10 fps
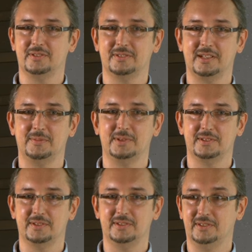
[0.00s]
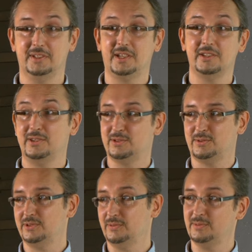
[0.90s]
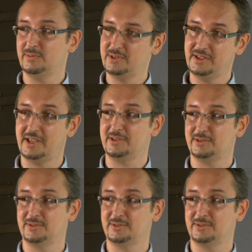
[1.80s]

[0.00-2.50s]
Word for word: have already been repeated here are just there.